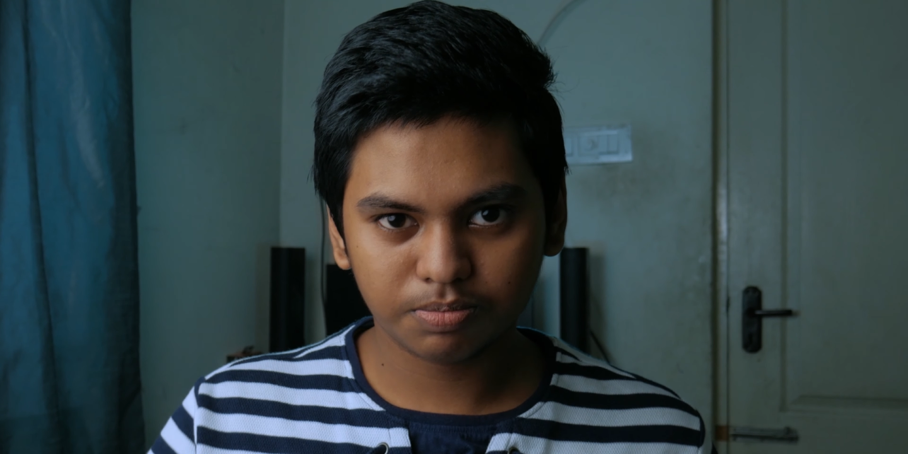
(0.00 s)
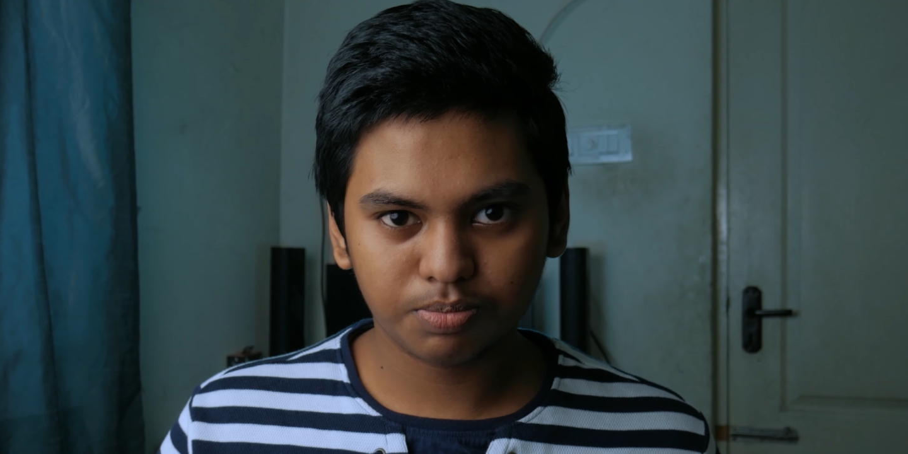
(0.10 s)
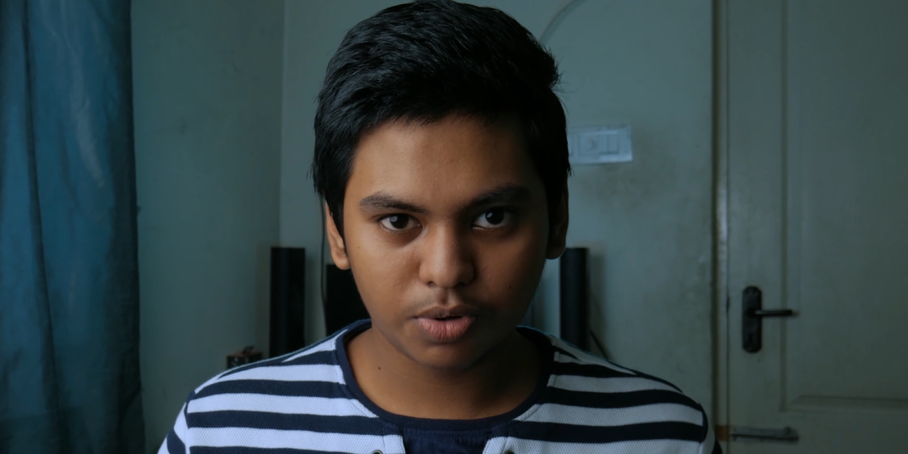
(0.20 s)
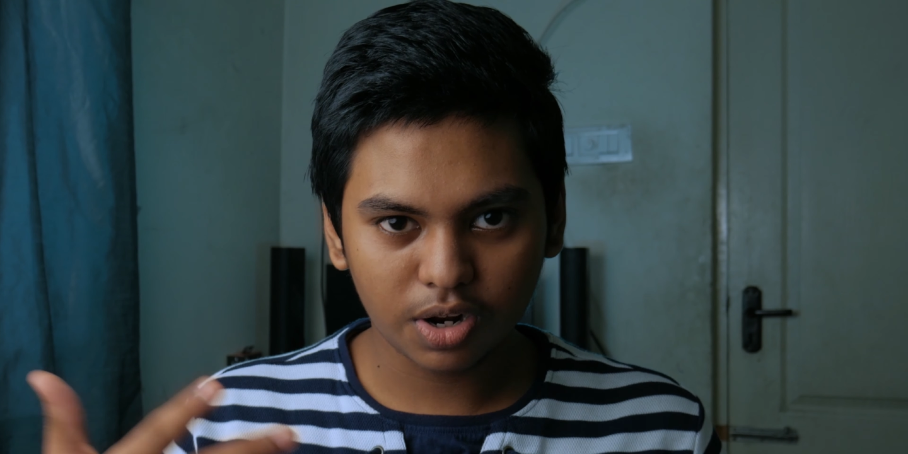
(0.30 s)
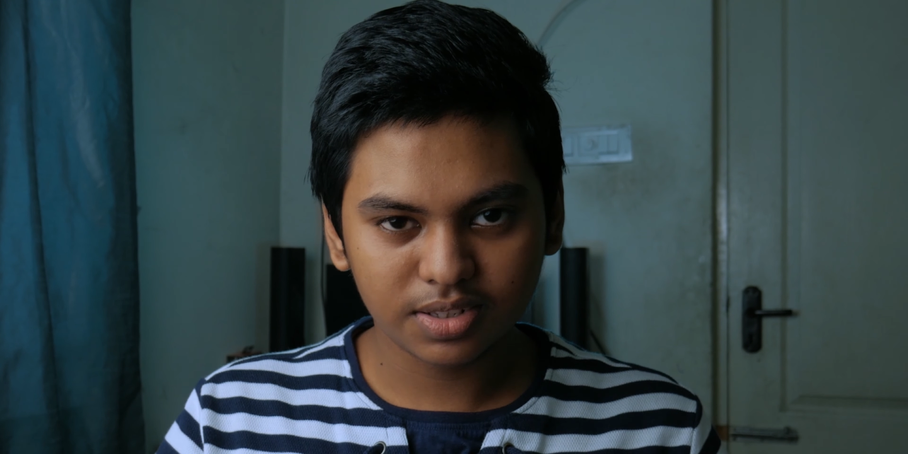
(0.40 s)

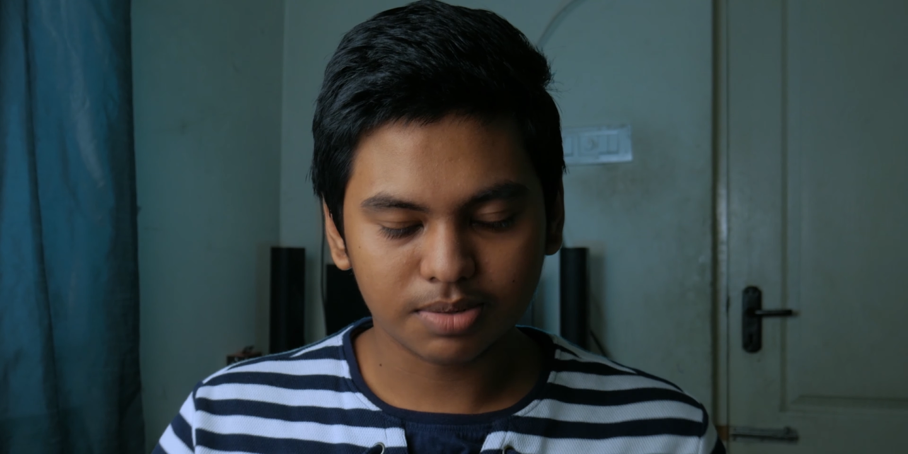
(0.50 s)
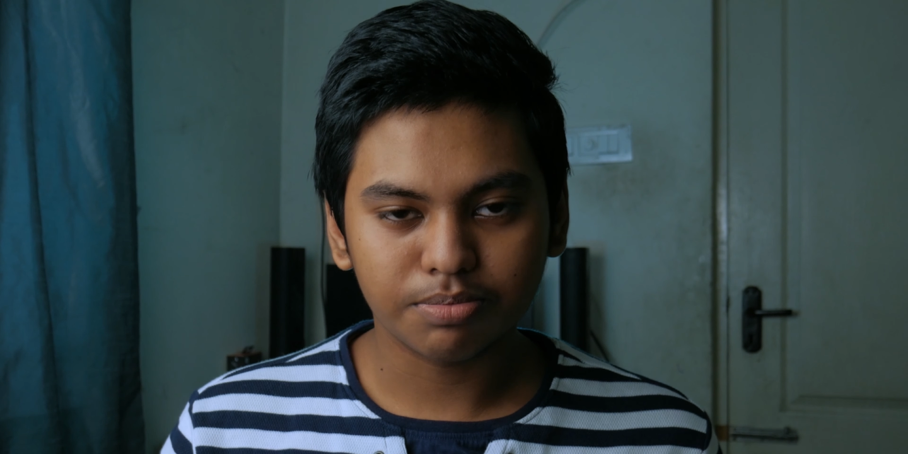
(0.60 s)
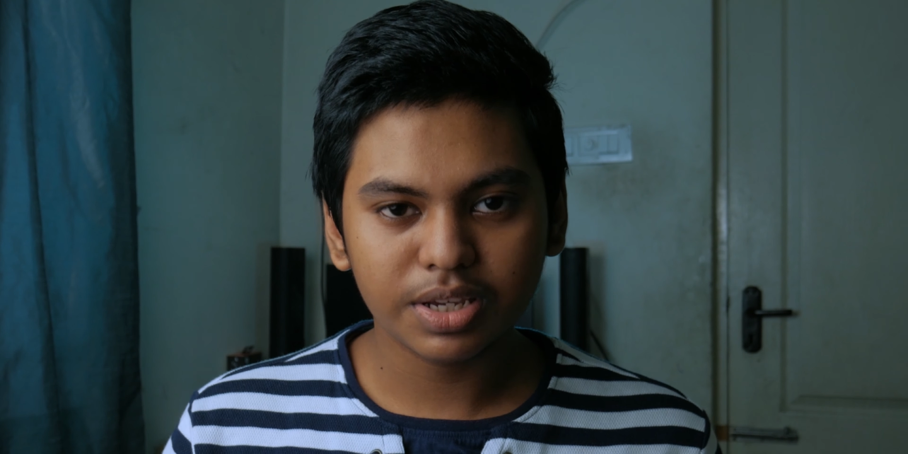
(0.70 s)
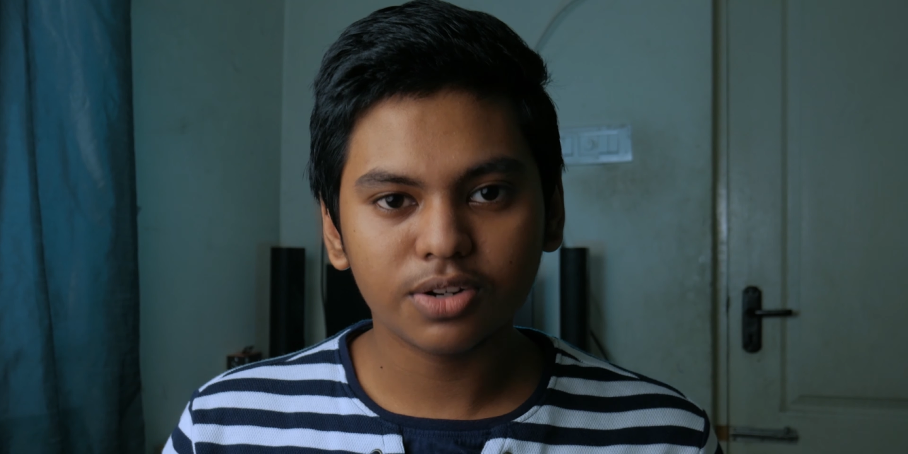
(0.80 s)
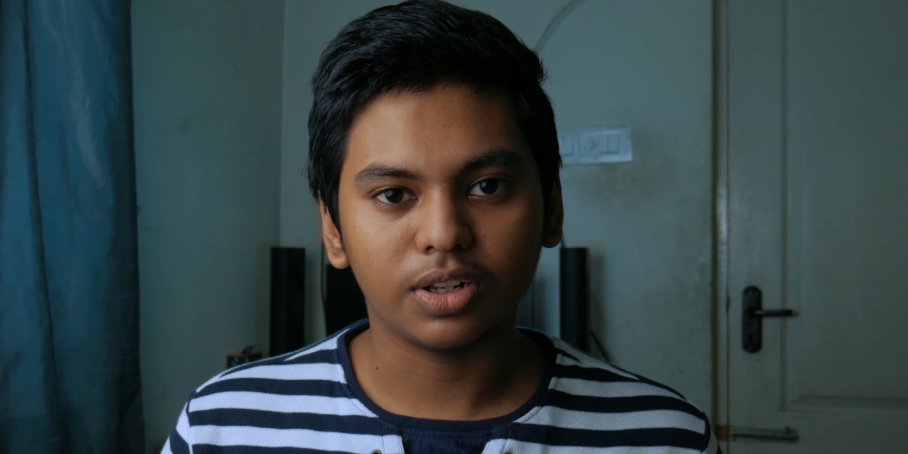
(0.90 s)
put on some
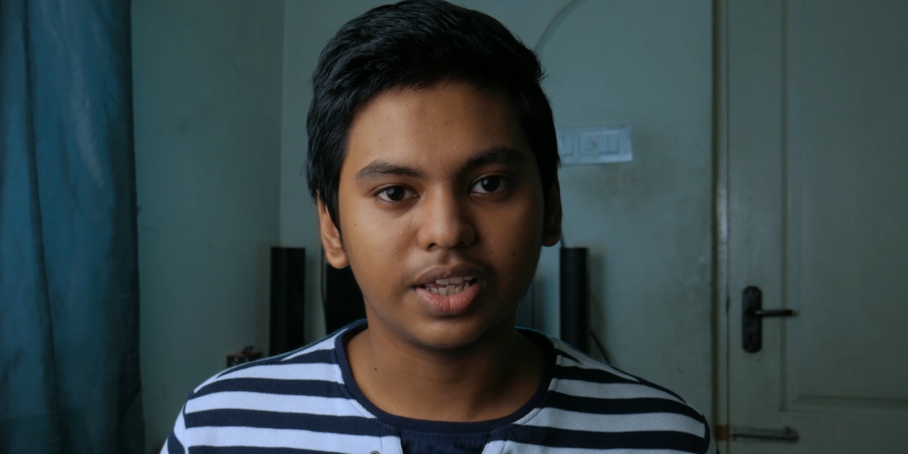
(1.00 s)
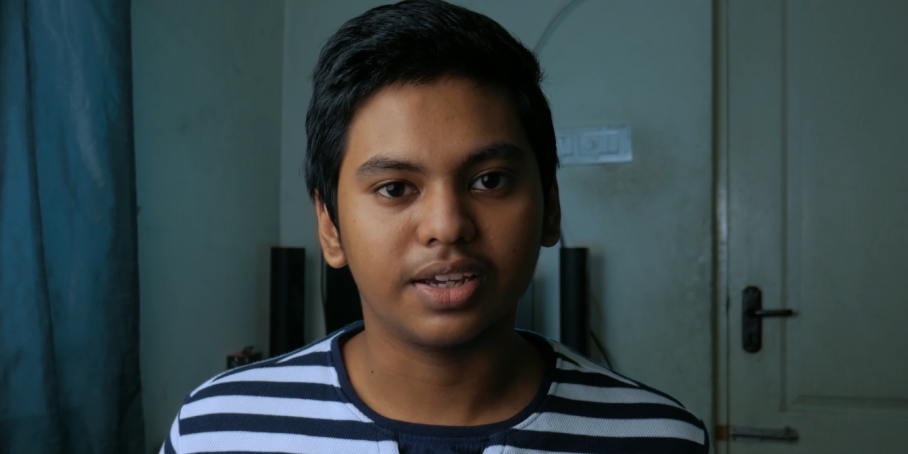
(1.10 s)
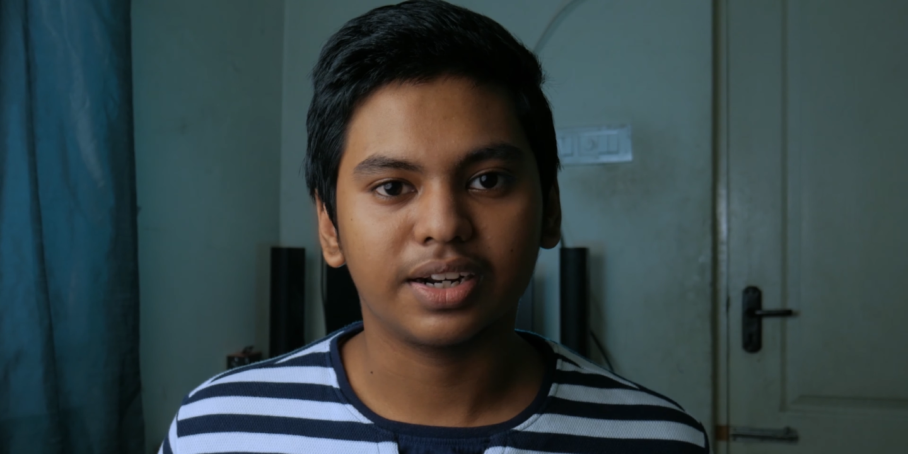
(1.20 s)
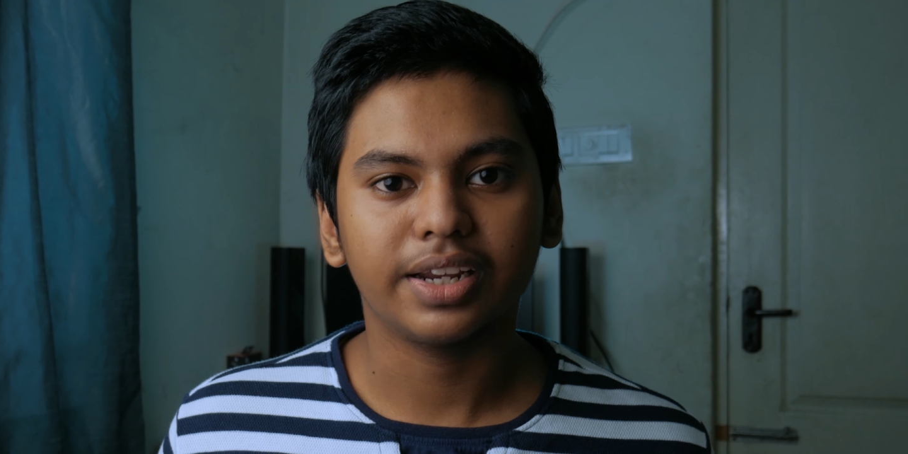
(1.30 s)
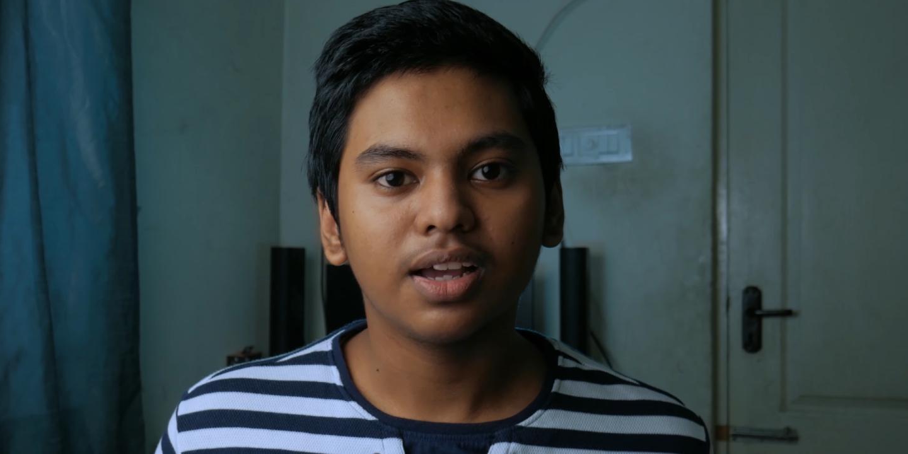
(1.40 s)
b-roll
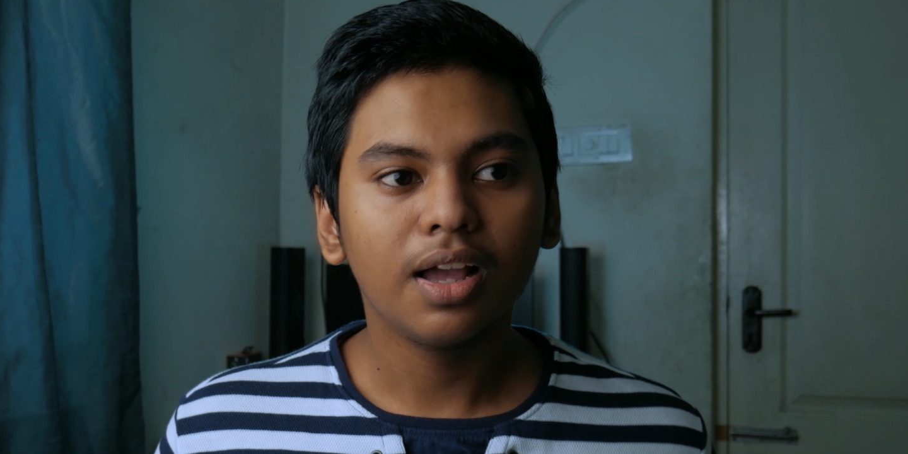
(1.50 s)
here, right?